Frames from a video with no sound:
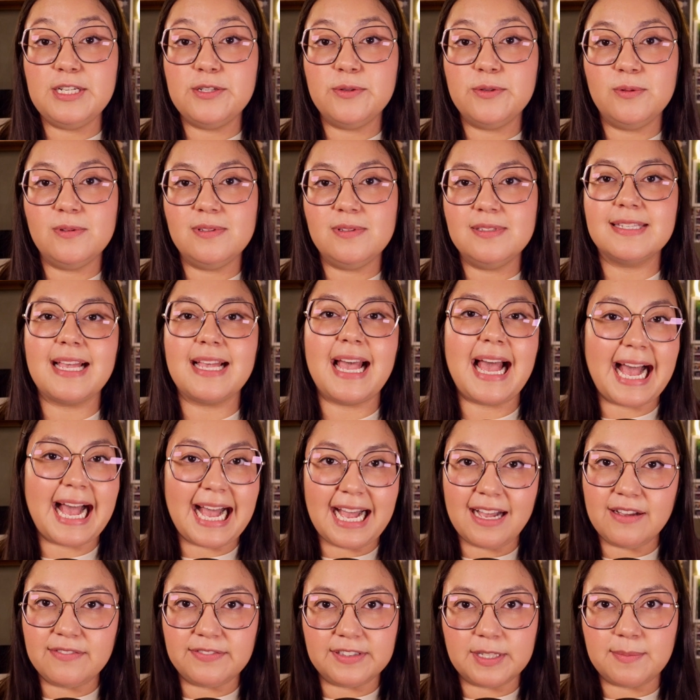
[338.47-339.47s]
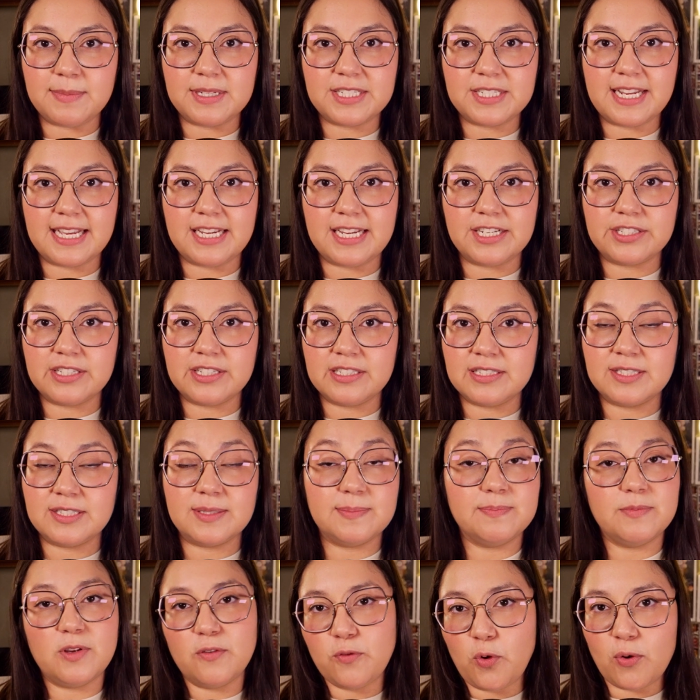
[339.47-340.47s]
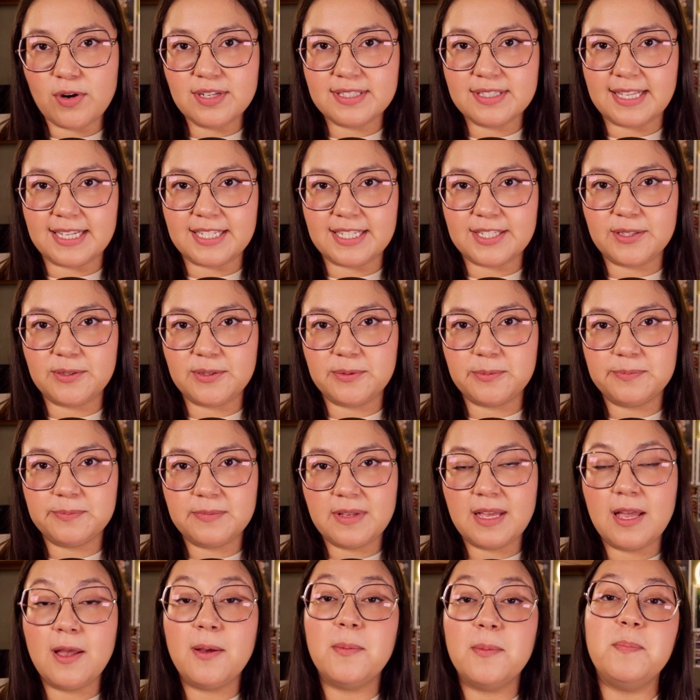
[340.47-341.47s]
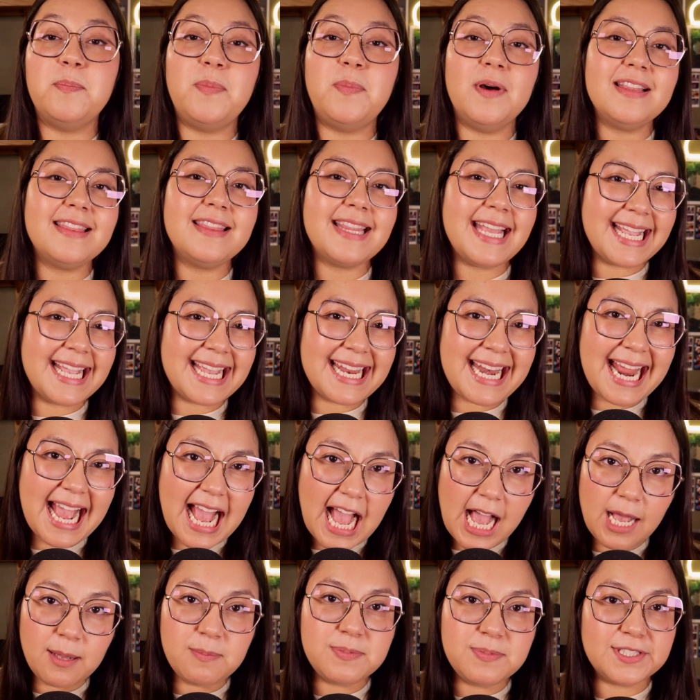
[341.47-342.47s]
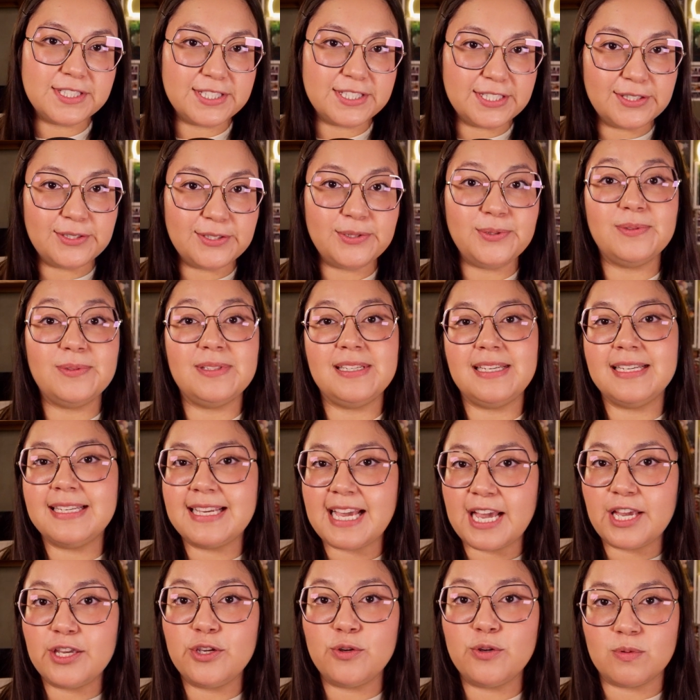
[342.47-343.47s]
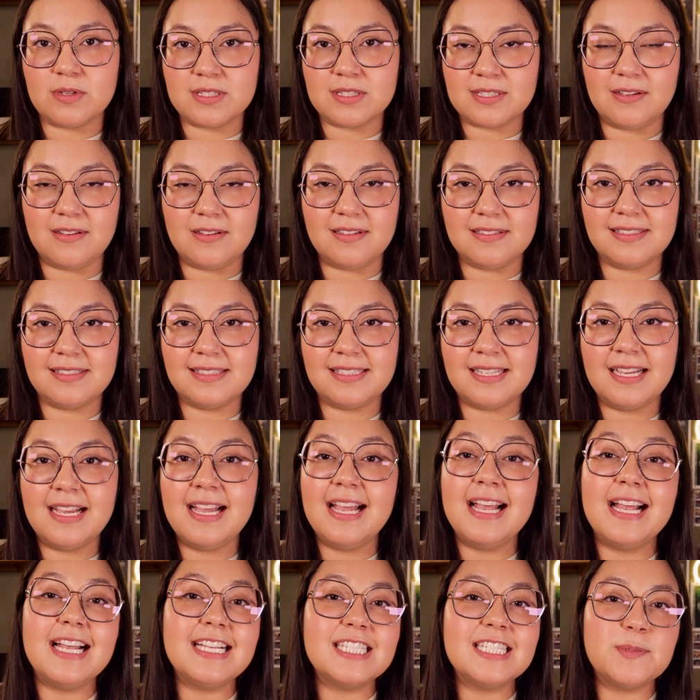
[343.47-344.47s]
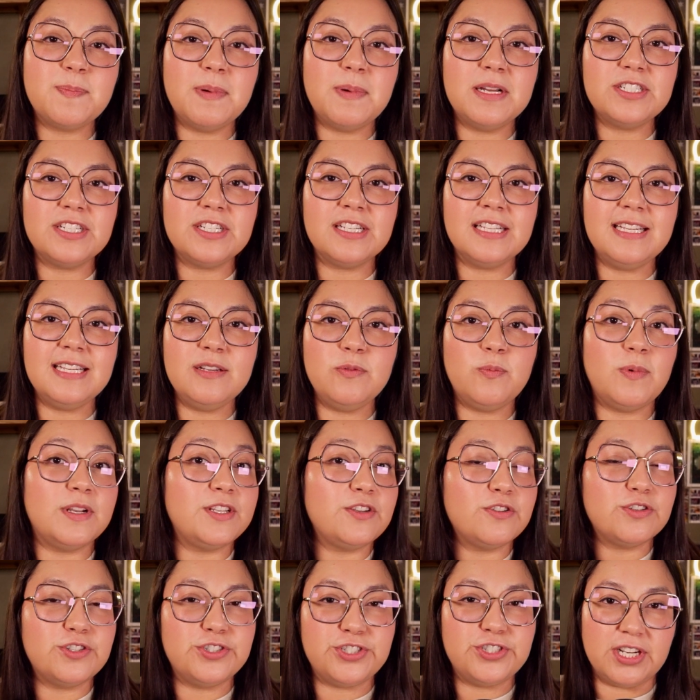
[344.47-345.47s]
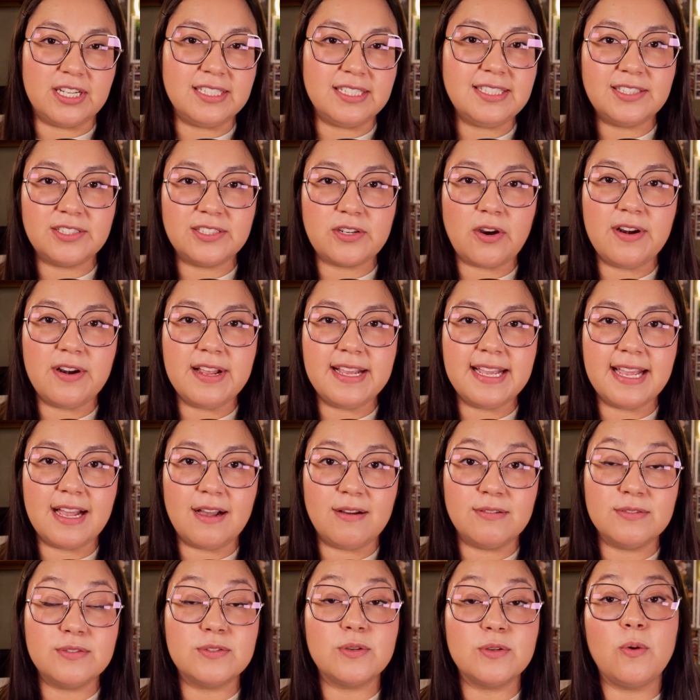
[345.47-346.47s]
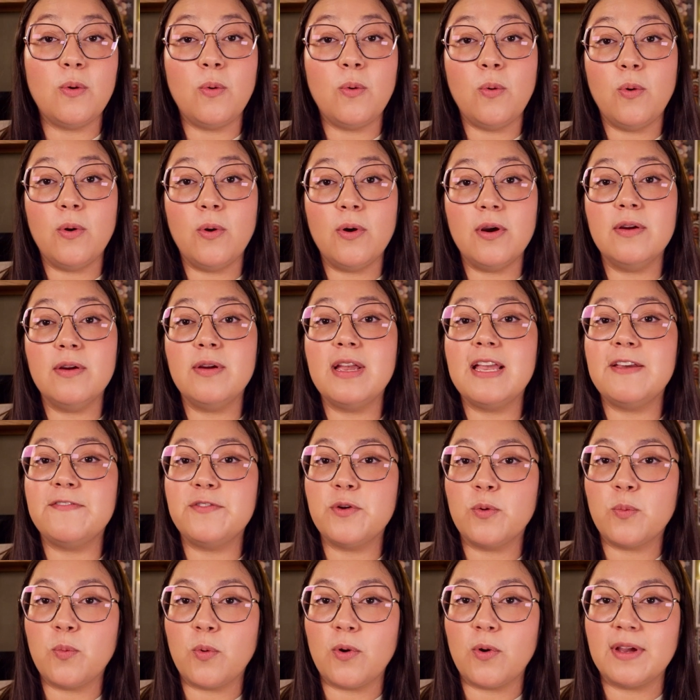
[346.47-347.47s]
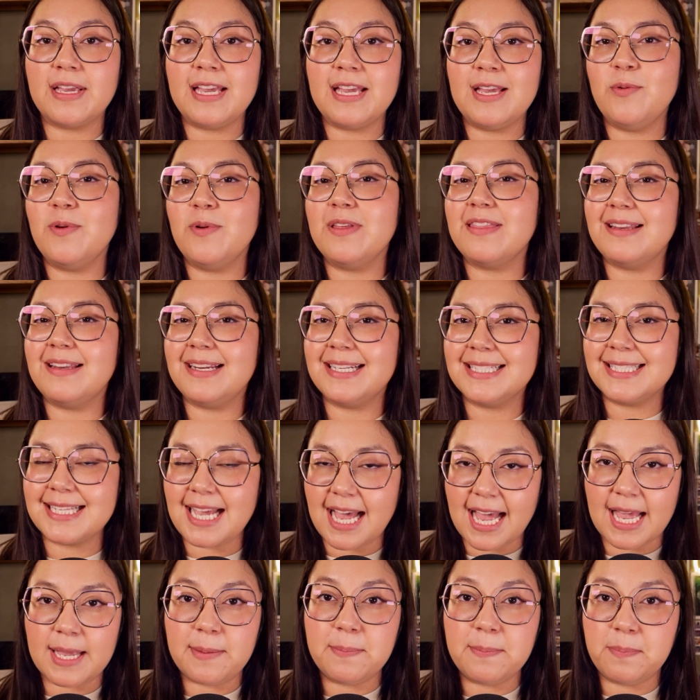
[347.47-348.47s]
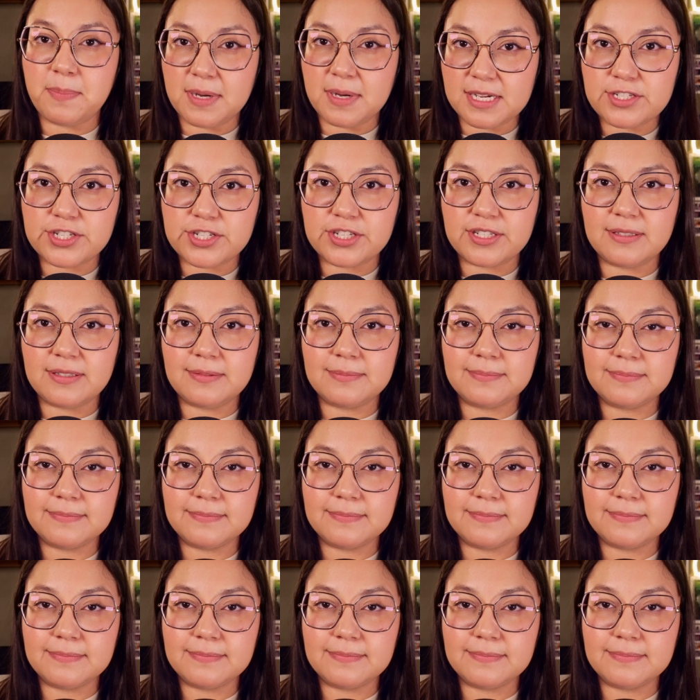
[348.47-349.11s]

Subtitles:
tools have limitations, of course they do, but they can absolutely get you results, especially when you're just starting out or if you're working within a tight budget.